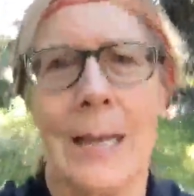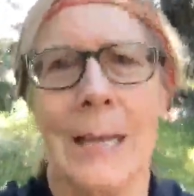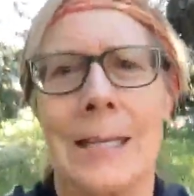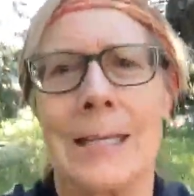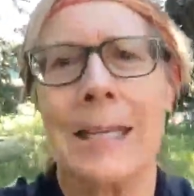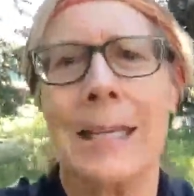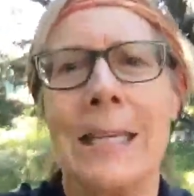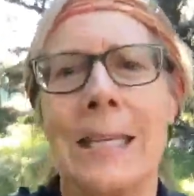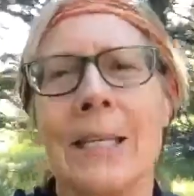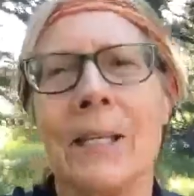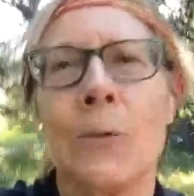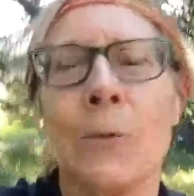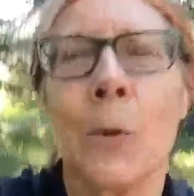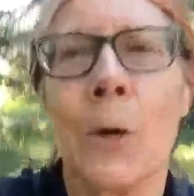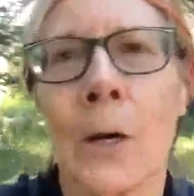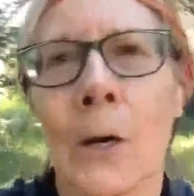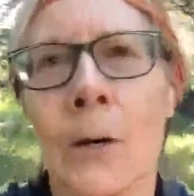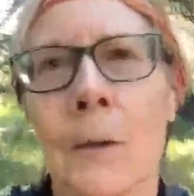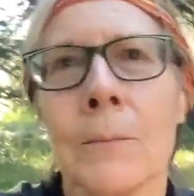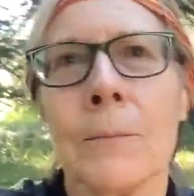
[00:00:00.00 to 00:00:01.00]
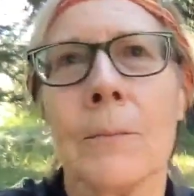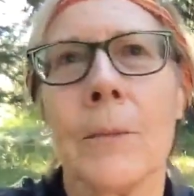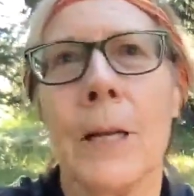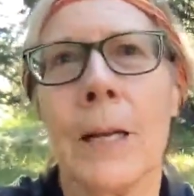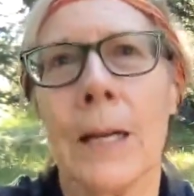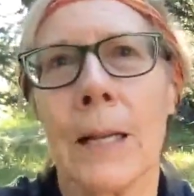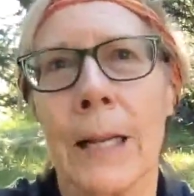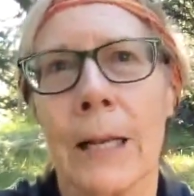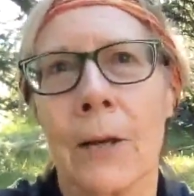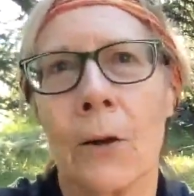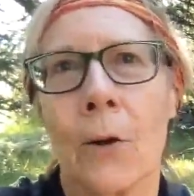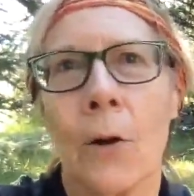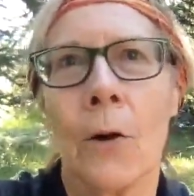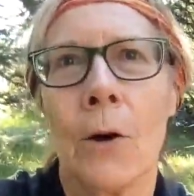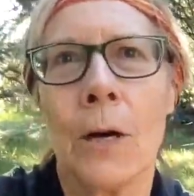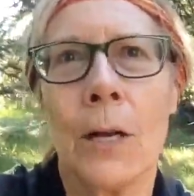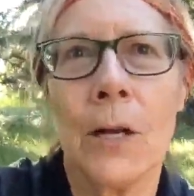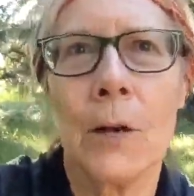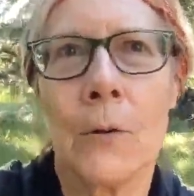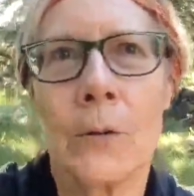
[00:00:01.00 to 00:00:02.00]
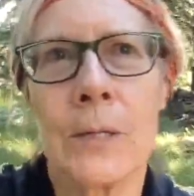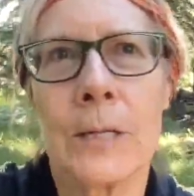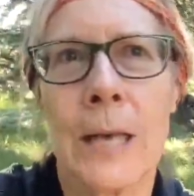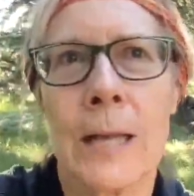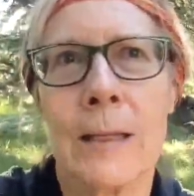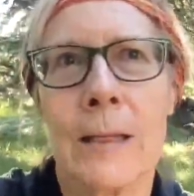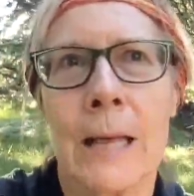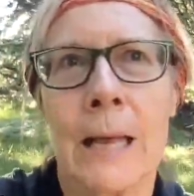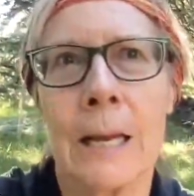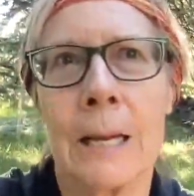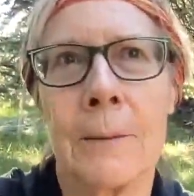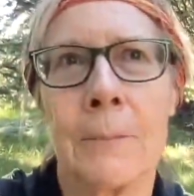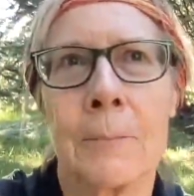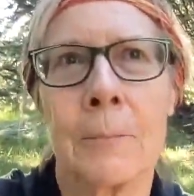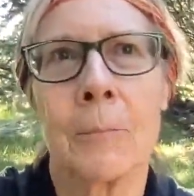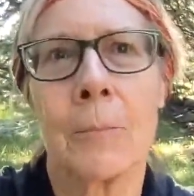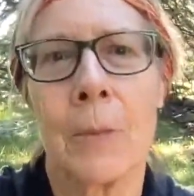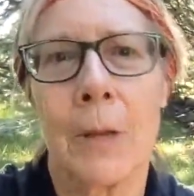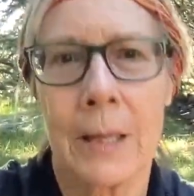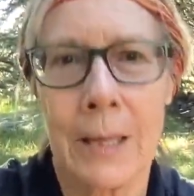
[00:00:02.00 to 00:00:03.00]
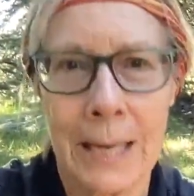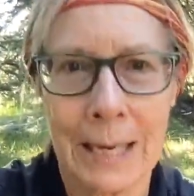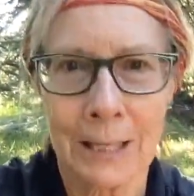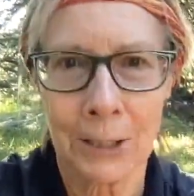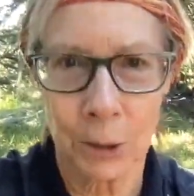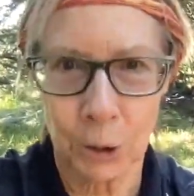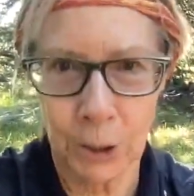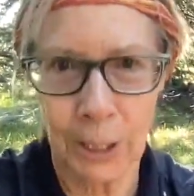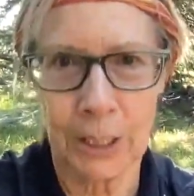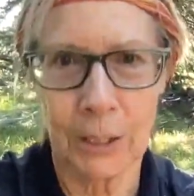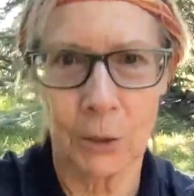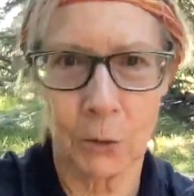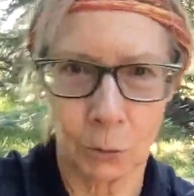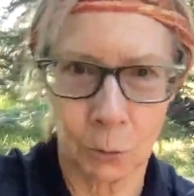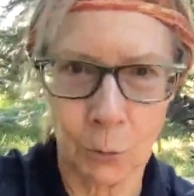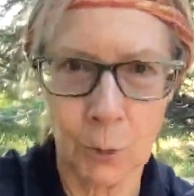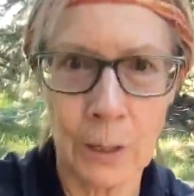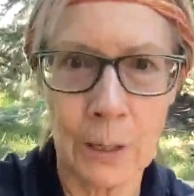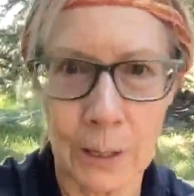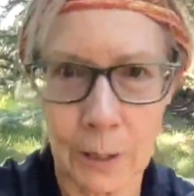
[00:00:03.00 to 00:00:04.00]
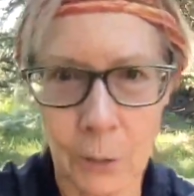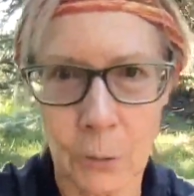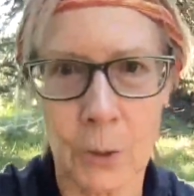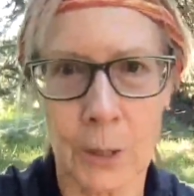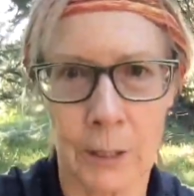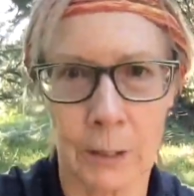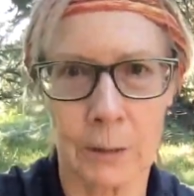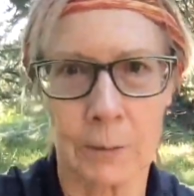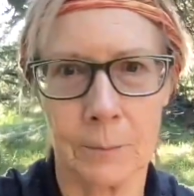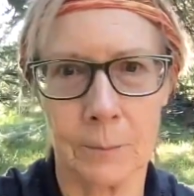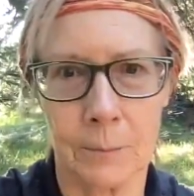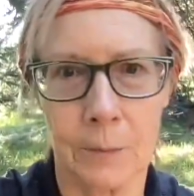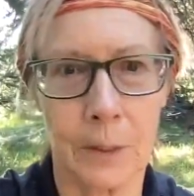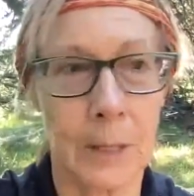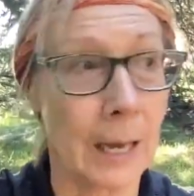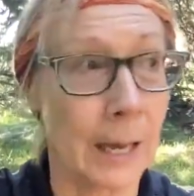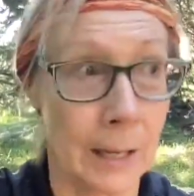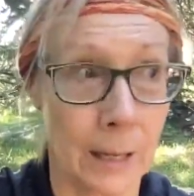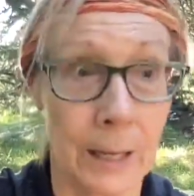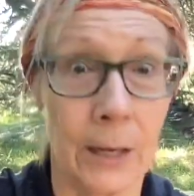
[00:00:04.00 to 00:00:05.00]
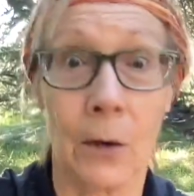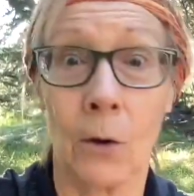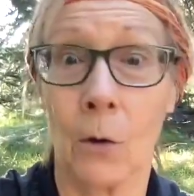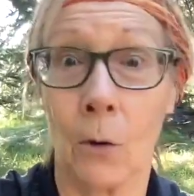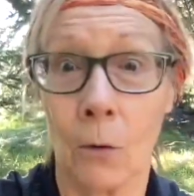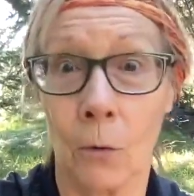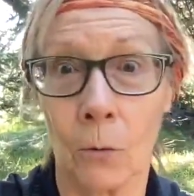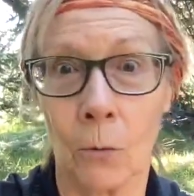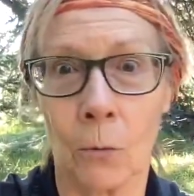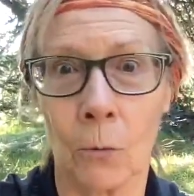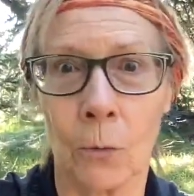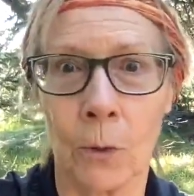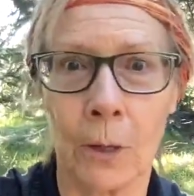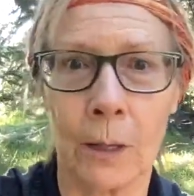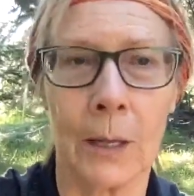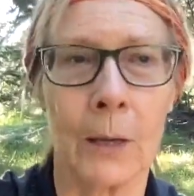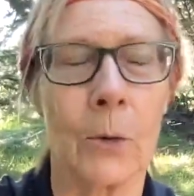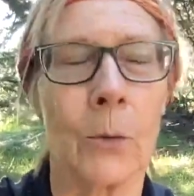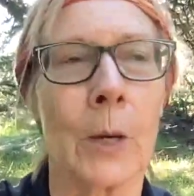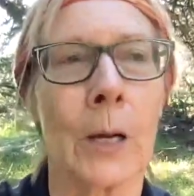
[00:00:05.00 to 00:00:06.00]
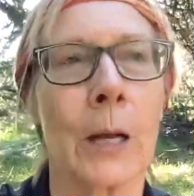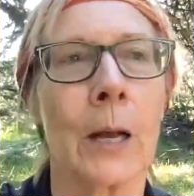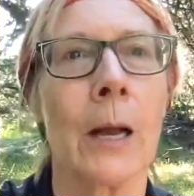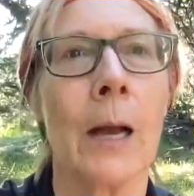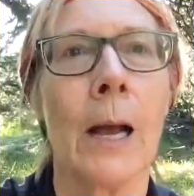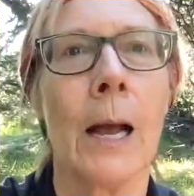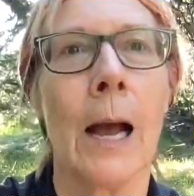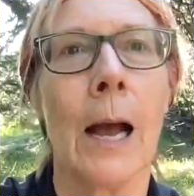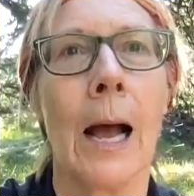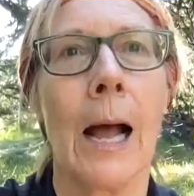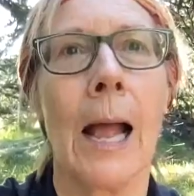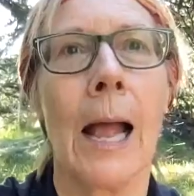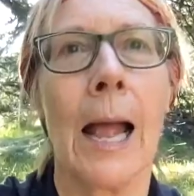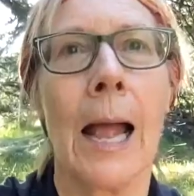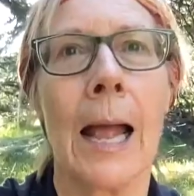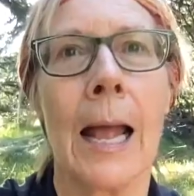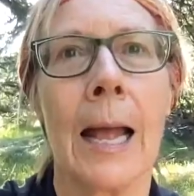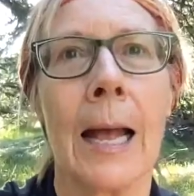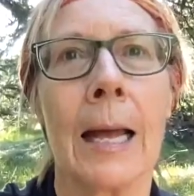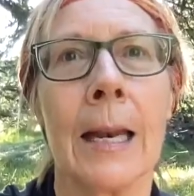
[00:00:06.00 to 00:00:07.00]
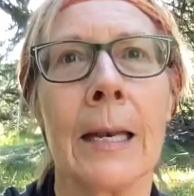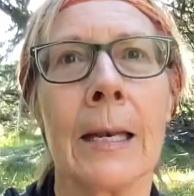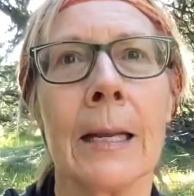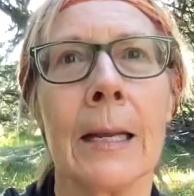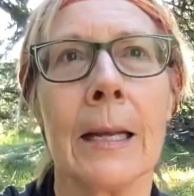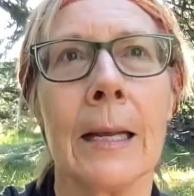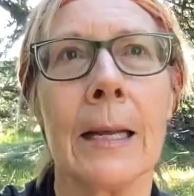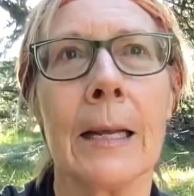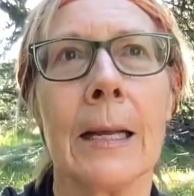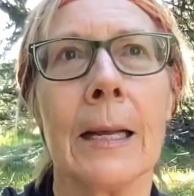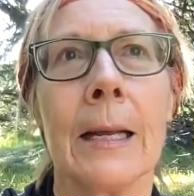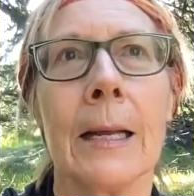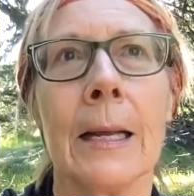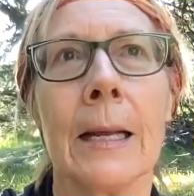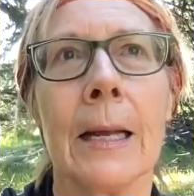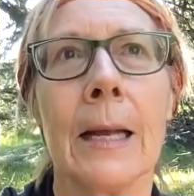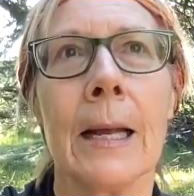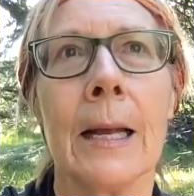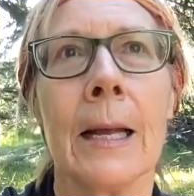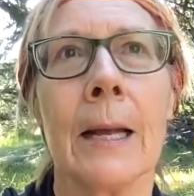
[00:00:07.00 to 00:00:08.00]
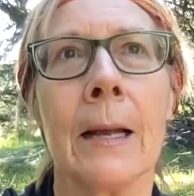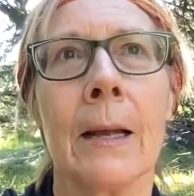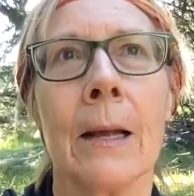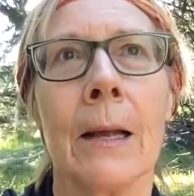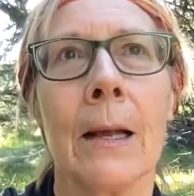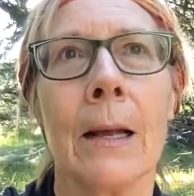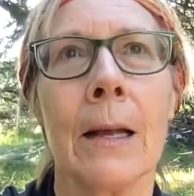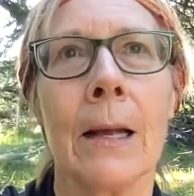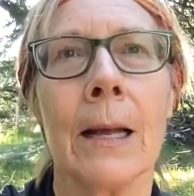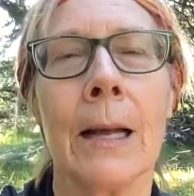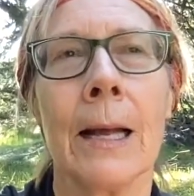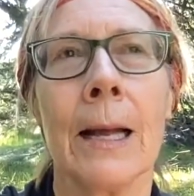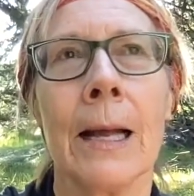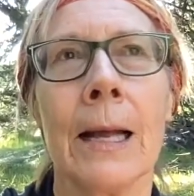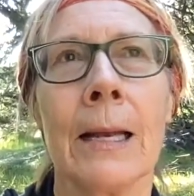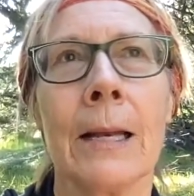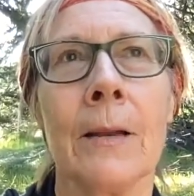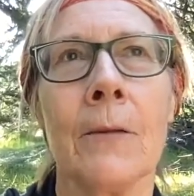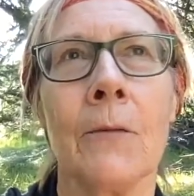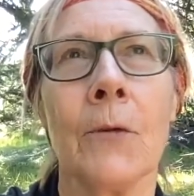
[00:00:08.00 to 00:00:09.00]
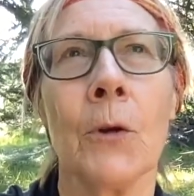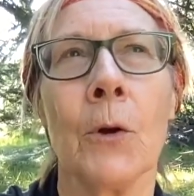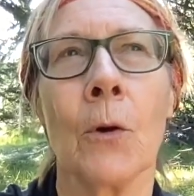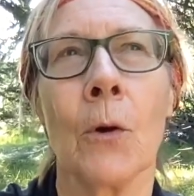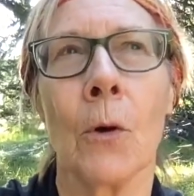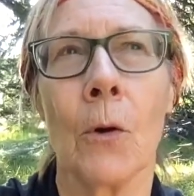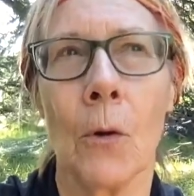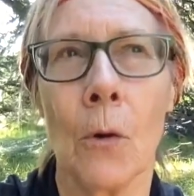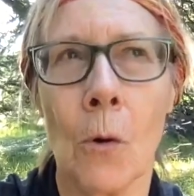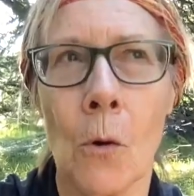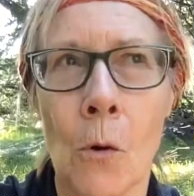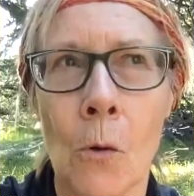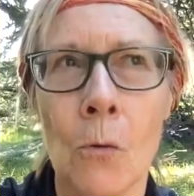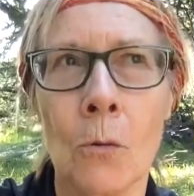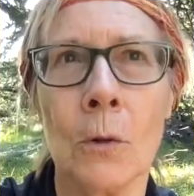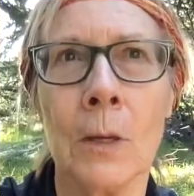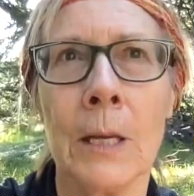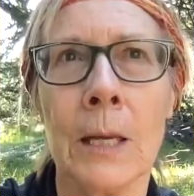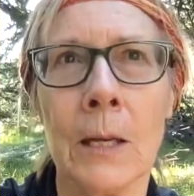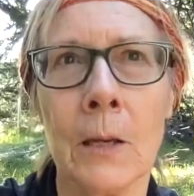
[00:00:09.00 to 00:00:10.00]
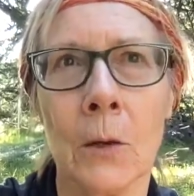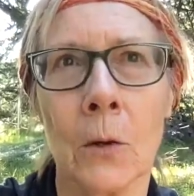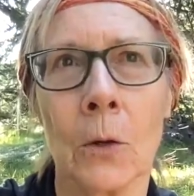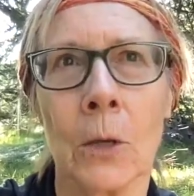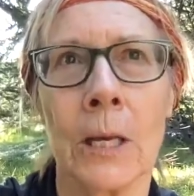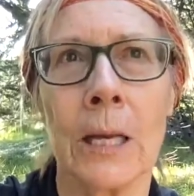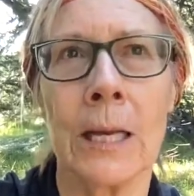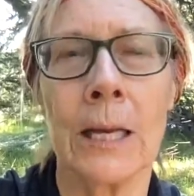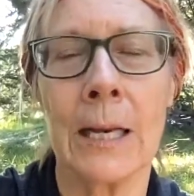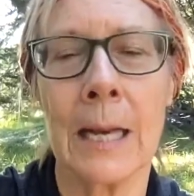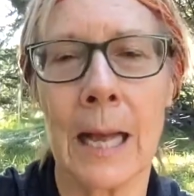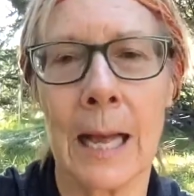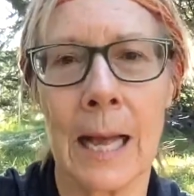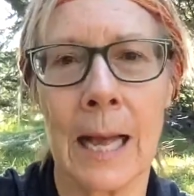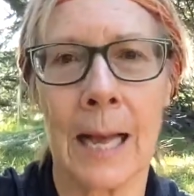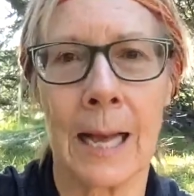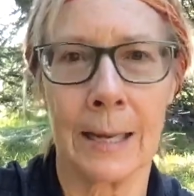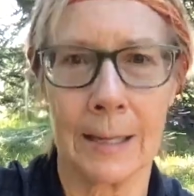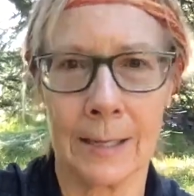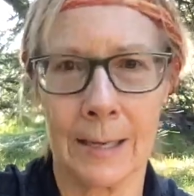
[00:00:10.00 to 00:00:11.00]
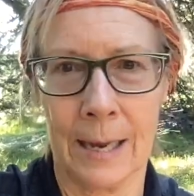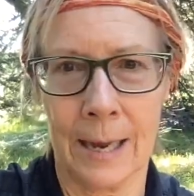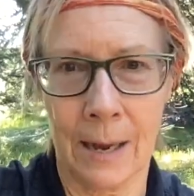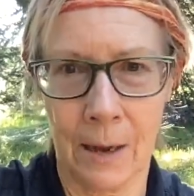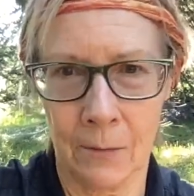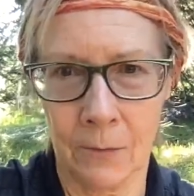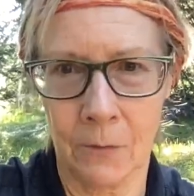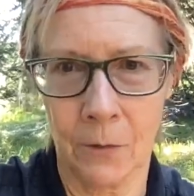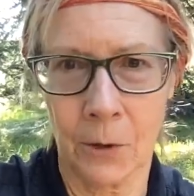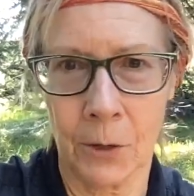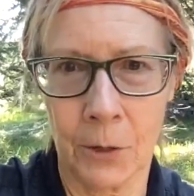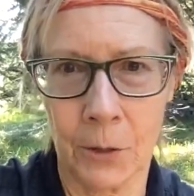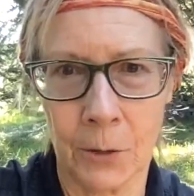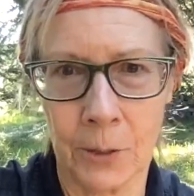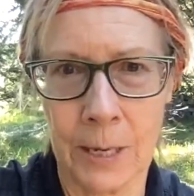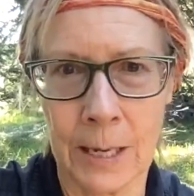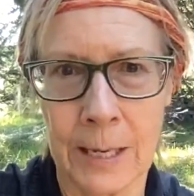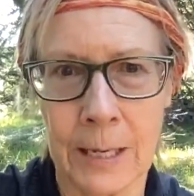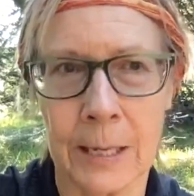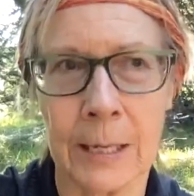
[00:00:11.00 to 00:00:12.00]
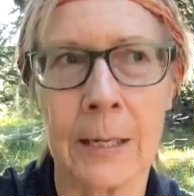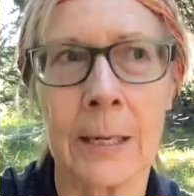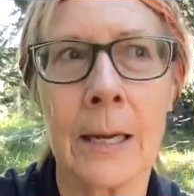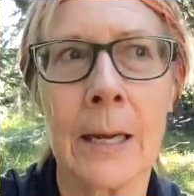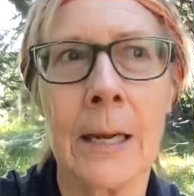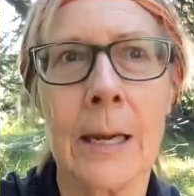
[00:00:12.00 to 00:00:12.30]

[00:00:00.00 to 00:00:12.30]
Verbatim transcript: because this is where, like, cardio is that thing that can change really quick. Okay, like really quick. And and if you're only looking at how far you're getting,